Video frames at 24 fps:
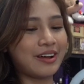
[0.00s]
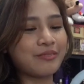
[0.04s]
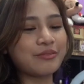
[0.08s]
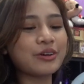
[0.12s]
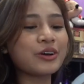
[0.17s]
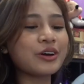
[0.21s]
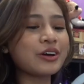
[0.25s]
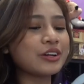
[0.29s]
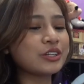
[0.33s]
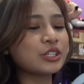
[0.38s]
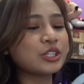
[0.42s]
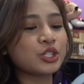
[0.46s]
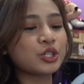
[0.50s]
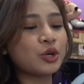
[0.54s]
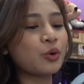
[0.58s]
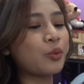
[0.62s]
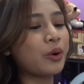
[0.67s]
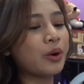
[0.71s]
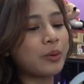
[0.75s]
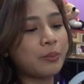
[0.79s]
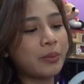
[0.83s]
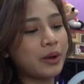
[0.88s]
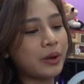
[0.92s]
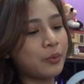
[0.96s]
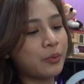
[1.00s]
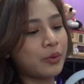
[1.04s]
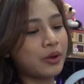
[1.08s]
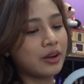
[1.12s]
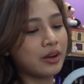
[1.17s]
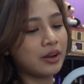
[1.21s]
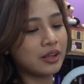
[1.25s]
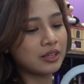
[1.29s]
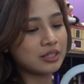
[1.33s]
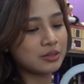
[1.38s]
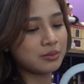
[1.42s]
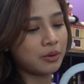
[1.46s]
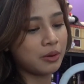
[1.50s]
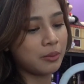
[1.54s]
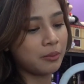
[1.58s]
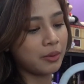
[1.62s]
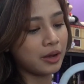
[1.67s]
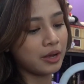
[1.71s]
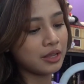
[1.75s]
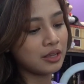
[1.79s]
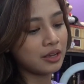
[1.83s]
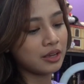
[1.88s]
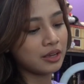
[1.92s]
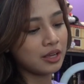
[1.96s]
I'm not gonna show one by one lah sebab
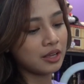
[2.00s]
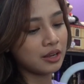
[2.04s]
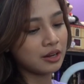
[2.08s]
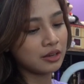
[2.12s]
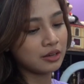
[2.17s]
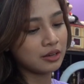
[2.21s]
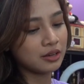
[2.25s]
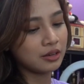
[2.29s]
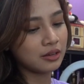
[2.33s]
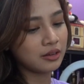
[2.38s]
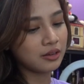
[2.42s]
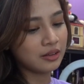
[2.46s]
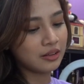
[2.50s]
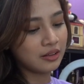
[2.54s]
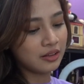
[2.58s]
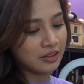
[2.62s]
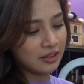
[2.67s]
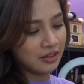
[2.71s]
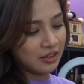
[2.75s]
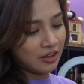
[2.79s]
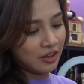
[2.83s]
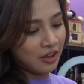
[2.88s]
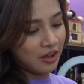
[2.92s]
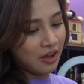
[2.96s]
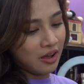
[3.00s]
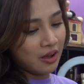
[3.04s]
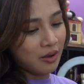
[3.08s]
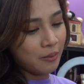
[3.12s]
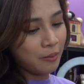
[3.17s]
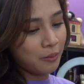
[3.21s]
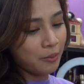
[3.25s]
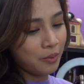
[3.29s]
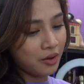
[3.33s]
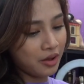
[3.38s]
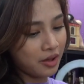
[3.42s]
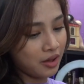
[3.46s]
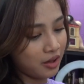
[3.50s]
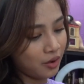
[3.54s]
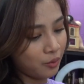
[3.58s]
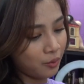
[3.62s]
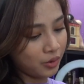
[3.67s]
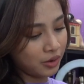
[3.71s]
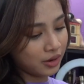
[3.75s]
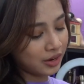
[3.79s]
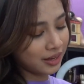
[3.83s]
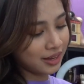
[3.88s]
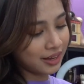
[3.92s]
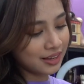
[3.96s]
banyak gila. But
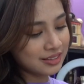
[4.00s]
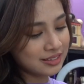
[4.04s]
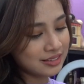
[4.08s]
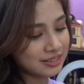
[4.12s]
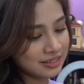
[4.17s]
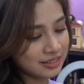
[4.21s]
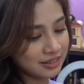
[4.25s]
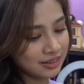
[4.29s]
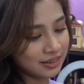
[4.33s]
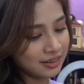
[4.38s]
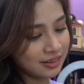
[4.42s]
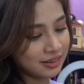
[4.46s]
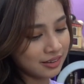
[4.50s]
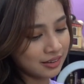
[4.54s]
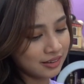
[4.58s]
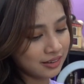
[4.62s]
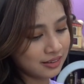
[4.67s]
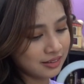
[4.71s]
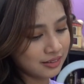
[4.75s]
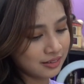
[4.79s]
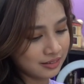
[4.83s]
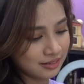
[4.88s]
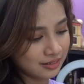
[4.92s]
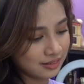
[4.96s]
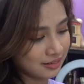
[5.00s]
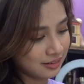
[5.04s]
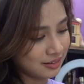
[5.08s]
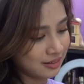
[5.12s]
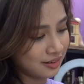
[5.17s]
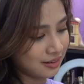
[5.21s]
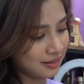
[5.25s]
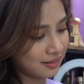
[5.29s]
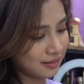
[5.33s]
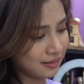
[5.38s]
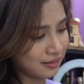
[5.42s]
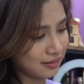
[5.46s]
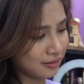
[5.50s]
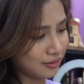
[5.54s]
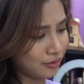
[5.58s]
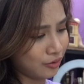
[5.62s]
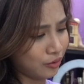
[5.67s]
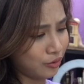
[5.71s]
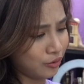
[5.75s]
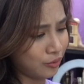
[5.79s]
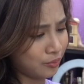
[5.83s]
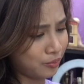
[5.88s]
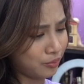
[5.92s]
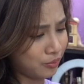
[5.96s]
what I can say is, it's
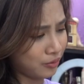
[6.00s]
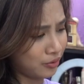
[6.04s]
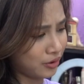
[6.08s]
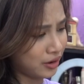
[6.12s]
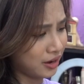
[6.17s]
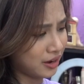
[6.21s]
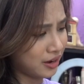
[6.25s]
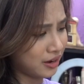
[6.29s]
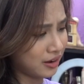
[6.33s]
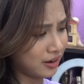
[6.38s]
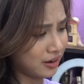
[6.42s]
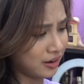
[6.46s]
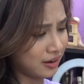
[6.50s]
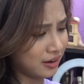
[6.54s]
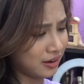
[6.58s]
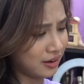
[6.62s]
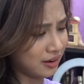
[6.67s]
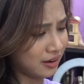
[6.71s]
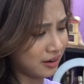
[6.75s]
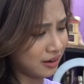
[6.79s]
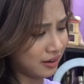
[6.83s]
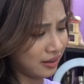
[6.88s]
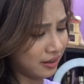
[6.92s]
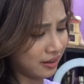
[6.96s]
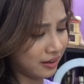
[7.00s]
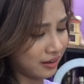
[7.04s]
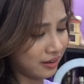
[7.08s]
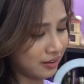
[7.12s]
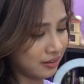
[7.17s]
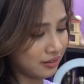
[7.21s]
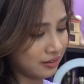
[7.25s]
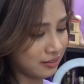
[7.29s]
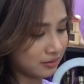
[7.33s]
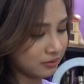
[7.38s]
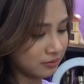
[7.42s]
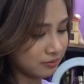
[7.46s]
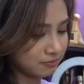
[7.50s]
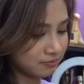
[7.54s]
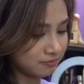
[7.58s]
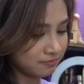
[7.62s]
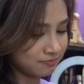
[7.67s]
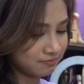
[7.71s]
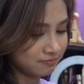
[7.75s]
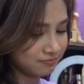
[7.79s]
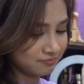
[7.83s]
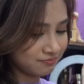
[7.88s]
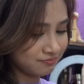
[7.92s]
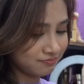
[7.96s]
so pretty. Like,
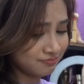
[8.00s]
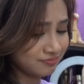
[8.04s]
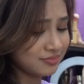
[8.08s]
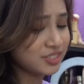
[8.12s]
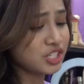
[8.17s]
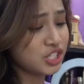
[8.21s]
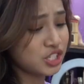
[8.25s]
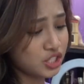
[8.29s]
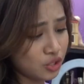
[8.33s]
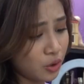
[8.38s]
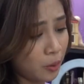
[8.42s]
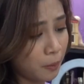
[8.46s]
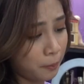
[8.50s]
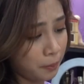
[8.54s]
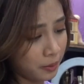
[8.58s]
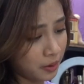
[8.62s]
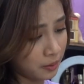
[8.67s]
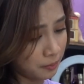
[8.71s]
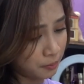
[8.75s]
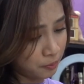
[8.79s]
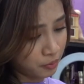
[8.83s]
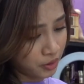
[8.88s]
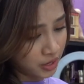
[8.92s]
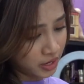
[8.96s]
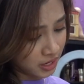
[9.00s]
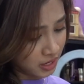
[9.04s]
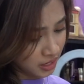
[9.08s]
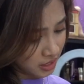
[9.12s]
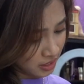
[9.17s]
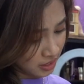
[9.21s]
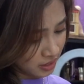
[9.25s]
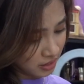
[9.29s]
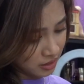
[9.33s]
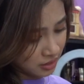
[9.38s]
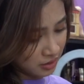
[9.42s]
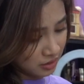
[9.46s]
super pretty.